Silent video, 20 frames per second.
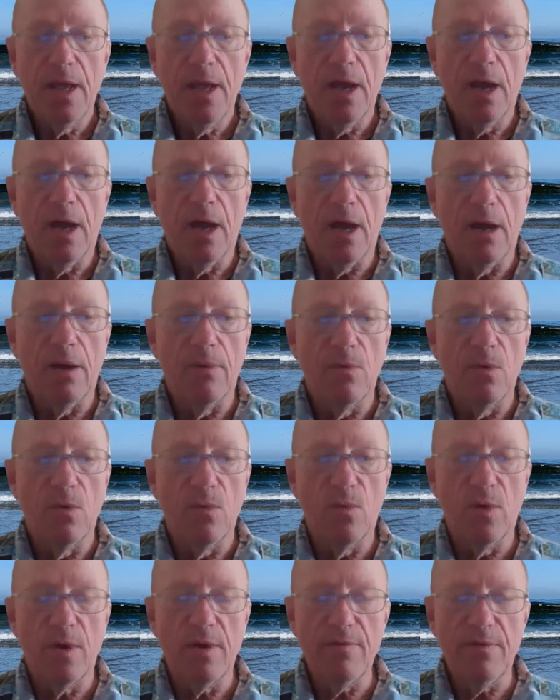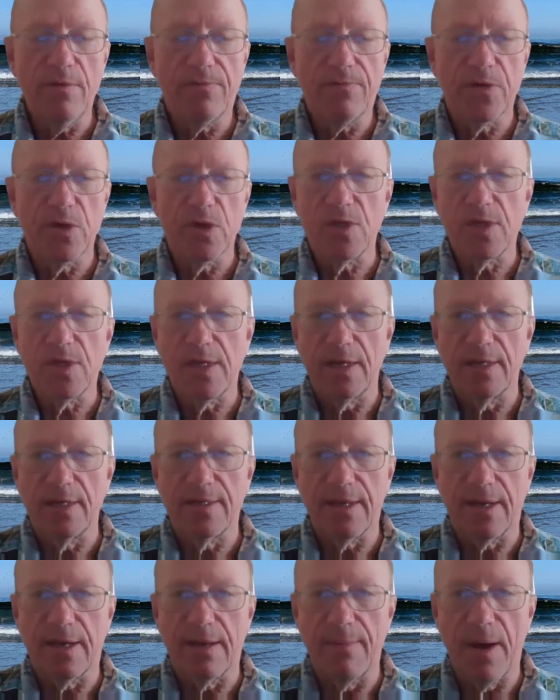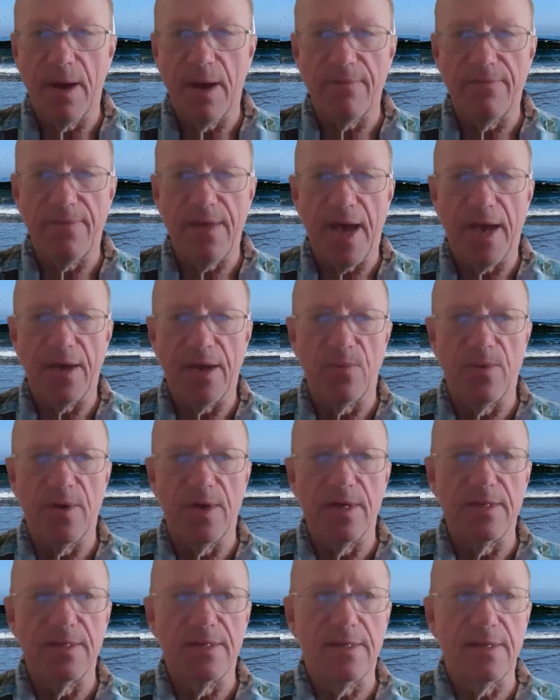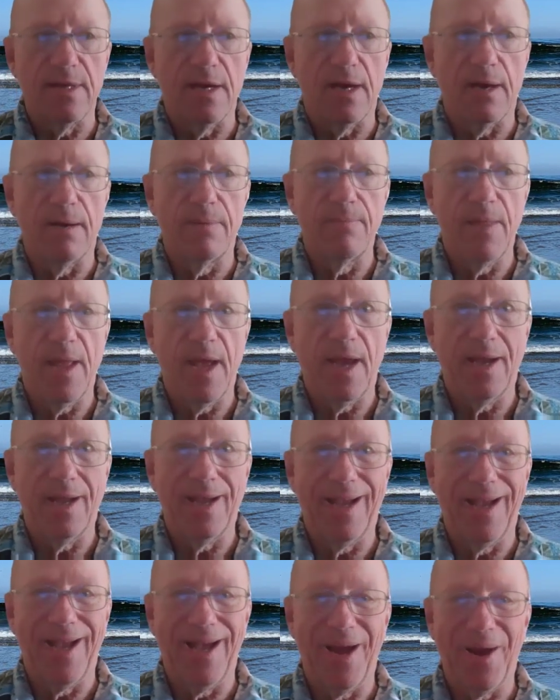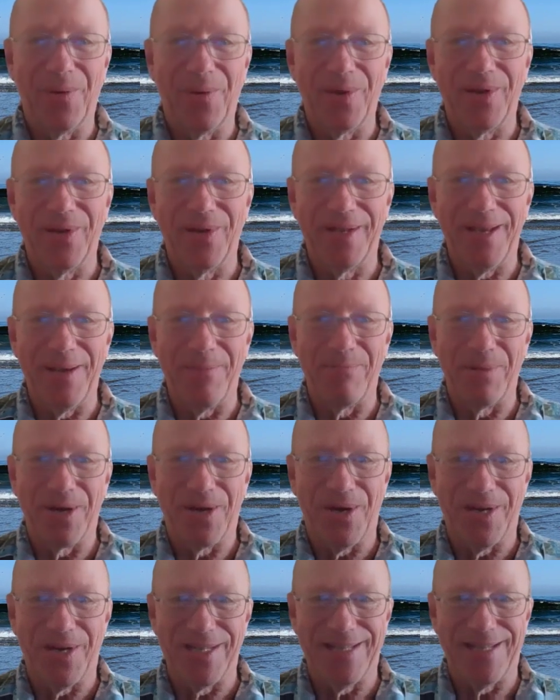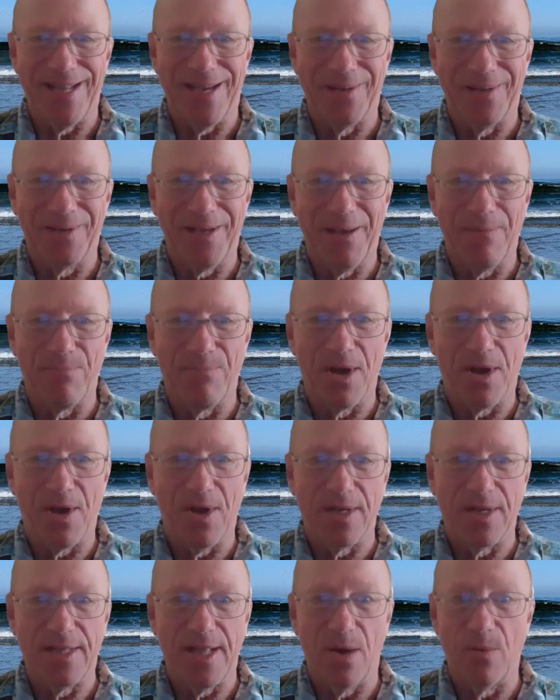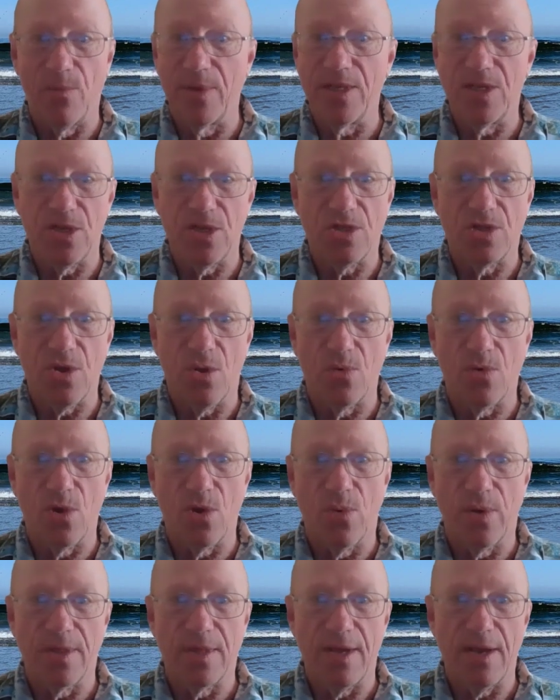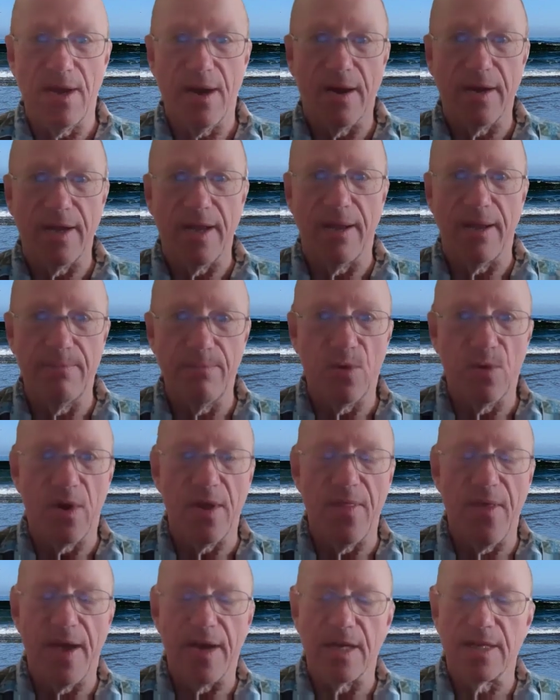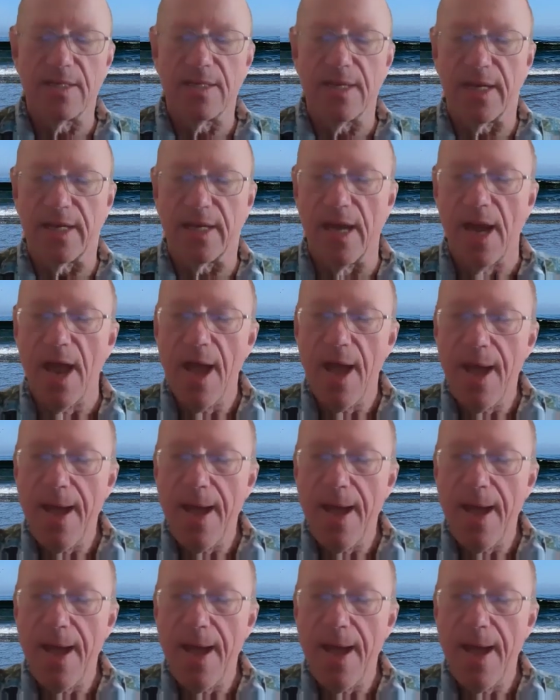One of the first things to come out of that was, how are we going to keep the costs down, keep the costs down? We just don't know what they are yet. More on that in a second.